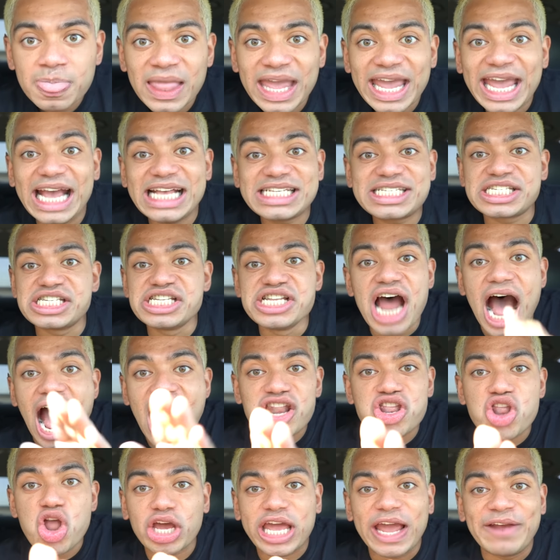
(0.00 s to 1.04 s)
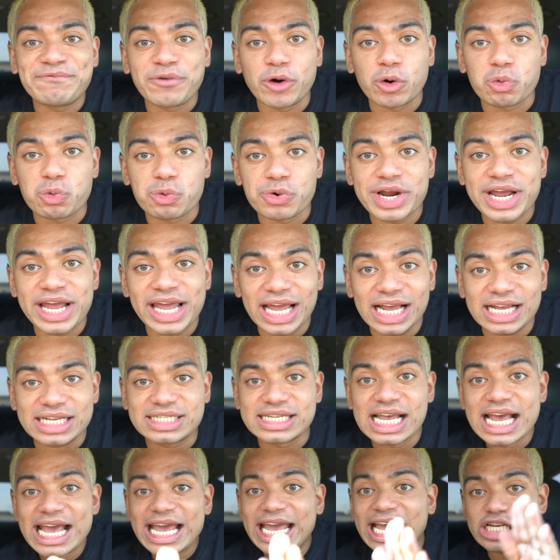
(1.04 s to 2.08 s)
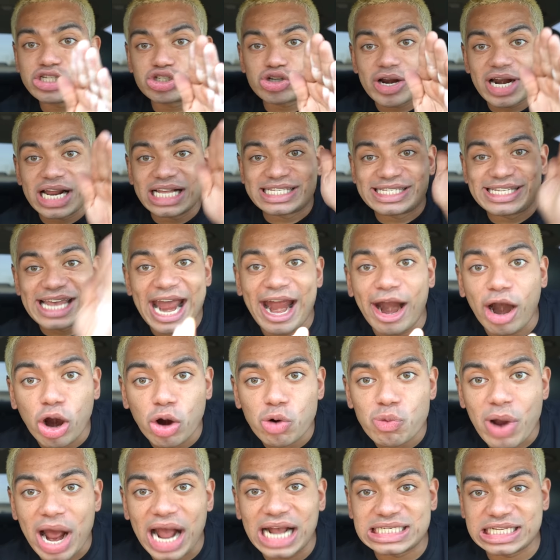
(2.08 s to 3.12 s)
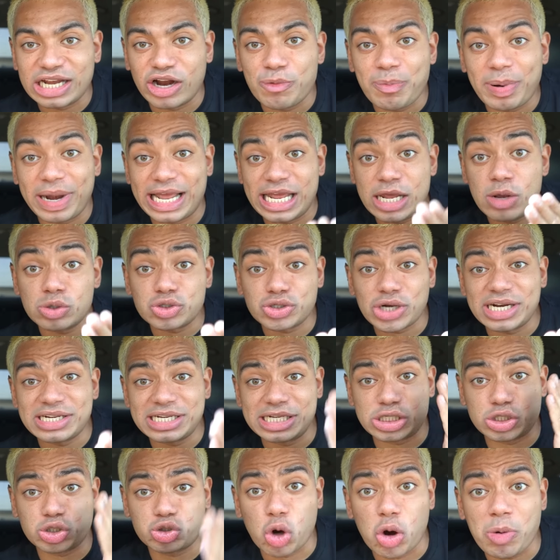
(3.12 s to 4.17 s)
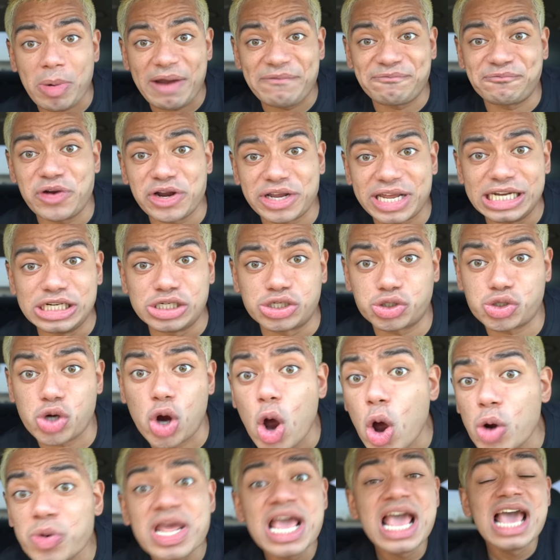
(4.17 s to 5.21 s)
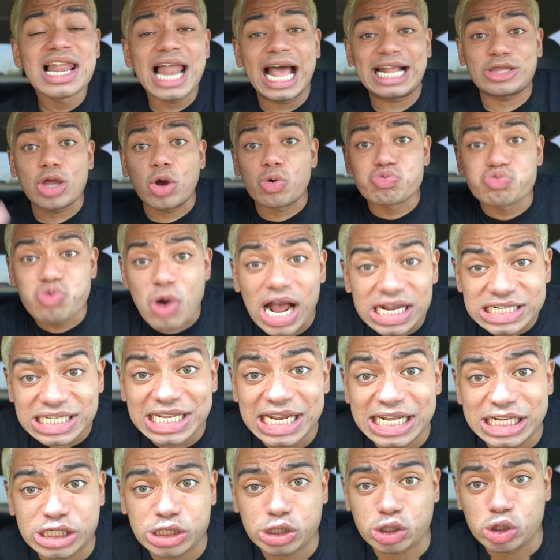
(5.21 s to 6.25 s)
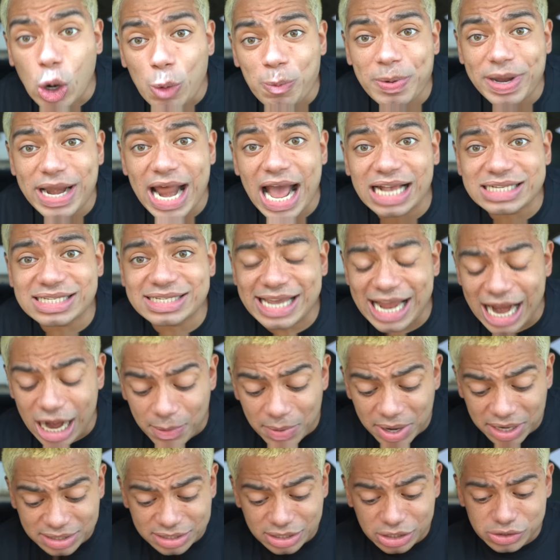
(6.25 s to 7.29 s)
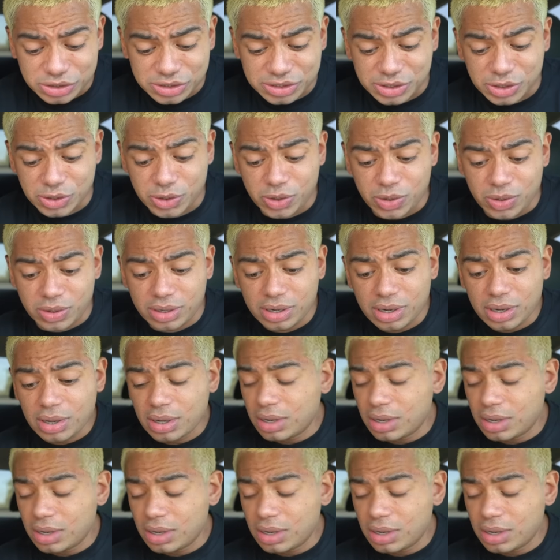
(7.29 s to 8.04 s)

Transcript: He's not looking for rings. He's trying to terrorize everybody. He was trying to destroy my freaking drone like the rest of these stupid ass characters, dude.